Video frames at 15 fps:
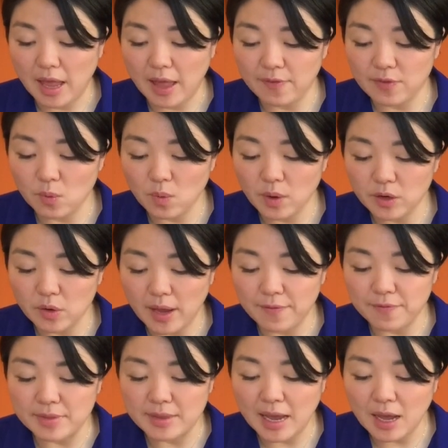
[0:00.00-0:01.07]
And the one you
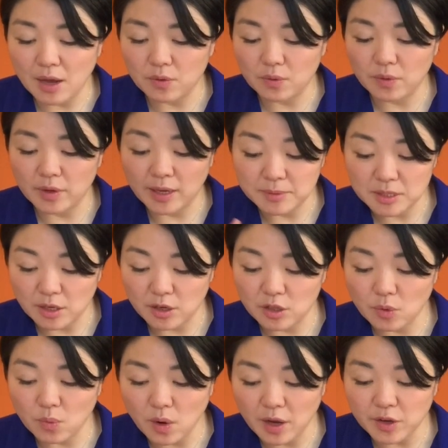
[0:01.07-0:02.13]
have now, I'm sorry,
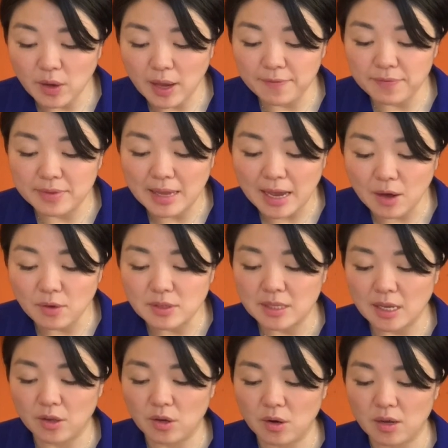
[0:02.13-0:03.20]
the one you have now is
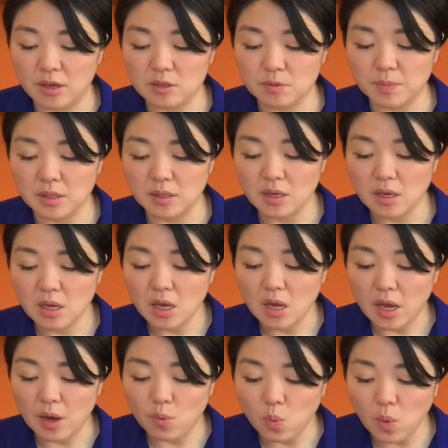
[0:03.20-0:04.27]
not your husband.
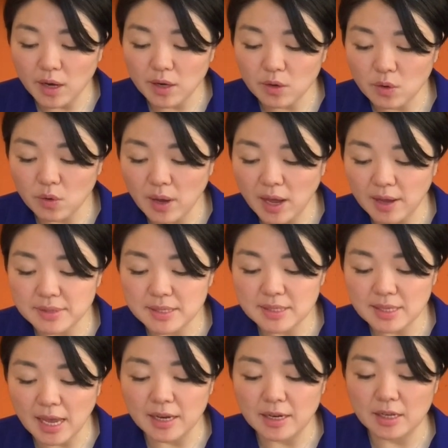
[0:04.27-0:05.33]
And what you have
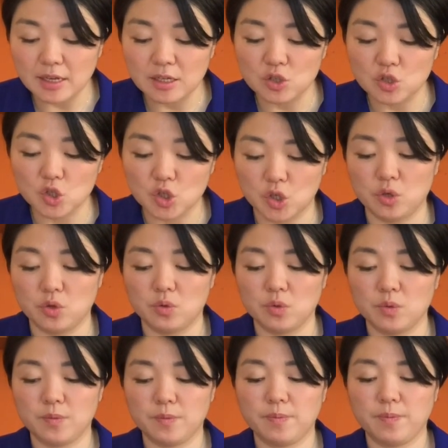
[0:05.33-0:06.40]
said is true.
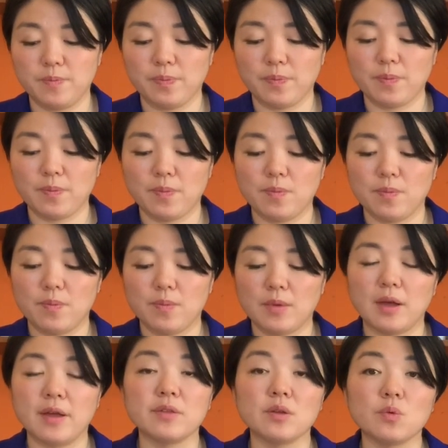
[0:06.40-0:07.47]

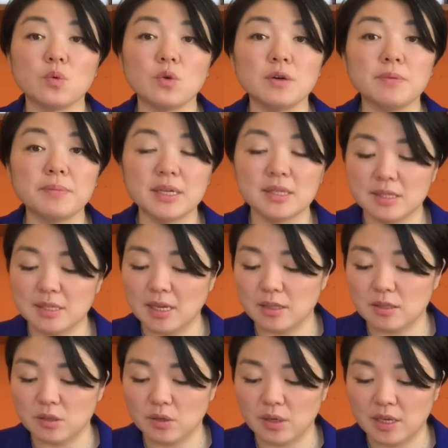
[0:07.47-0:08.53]
And the woman
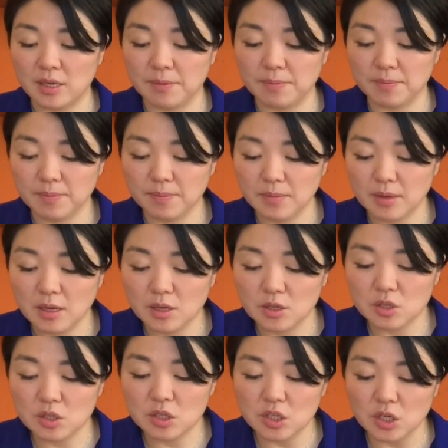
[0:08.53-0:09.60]
said to him,
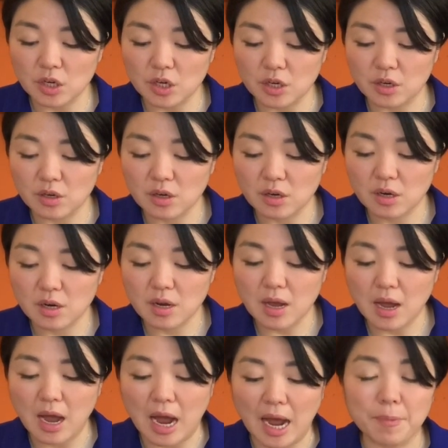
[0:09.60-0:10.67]
Sir,
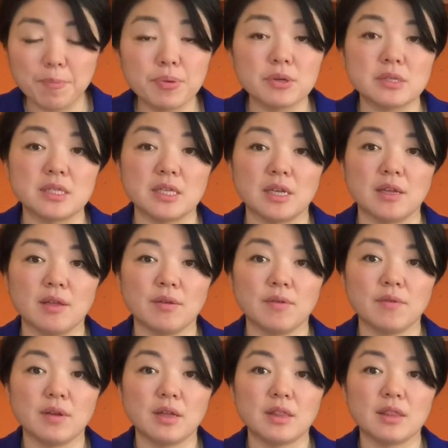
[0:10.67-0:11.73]
I perceive
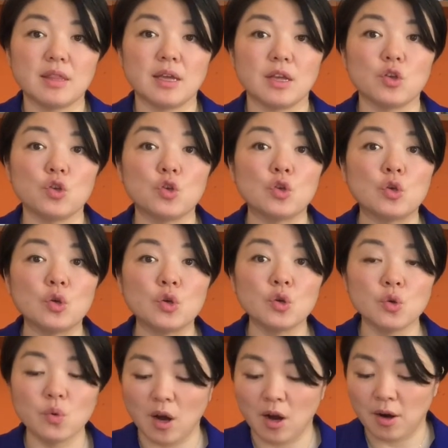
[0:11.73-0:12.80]
that
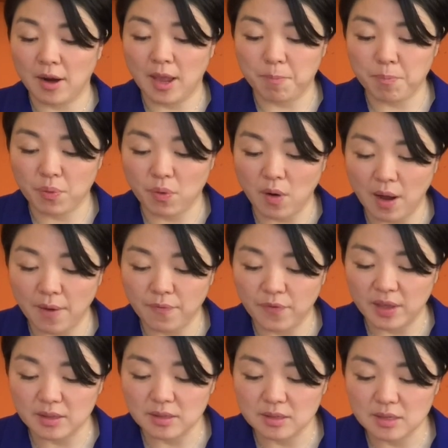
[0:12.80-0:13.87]
you are a
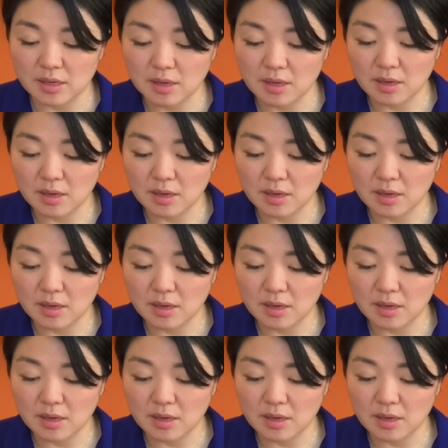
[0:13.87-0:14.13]
prophet.